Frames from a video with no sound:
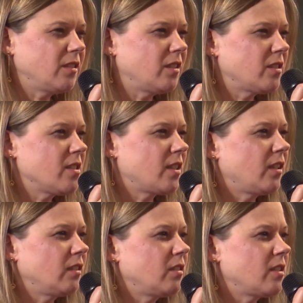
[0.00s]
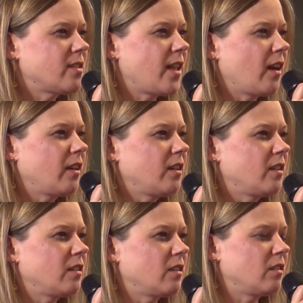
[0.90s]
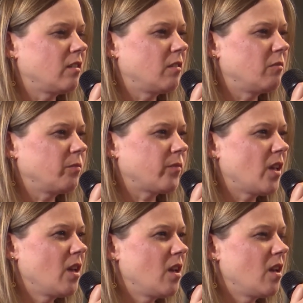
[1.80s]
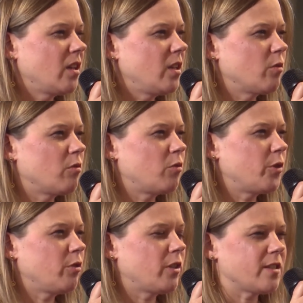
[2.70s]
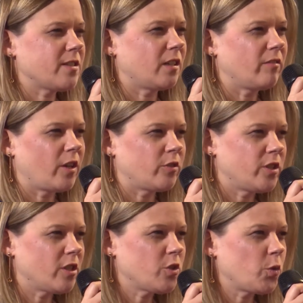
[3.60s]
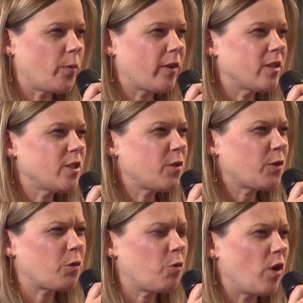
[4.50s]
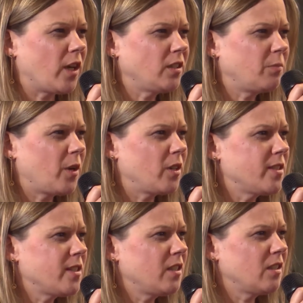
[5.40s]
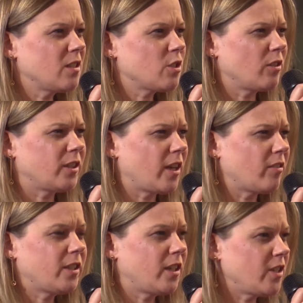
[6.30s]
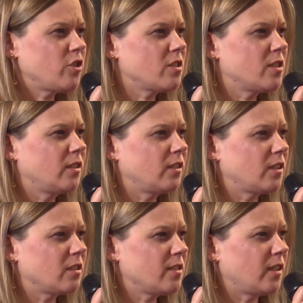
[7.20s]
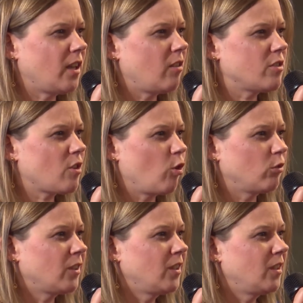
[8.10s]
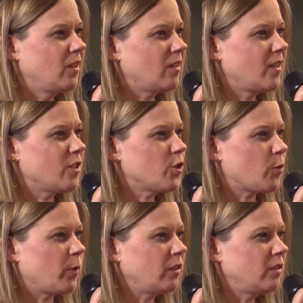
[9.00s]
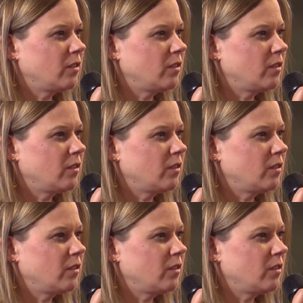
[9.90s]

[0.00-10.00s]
understand exactly the you can send volunteers to Paris through what policy, solidarity? I just didn't understand how it's called, the instrument.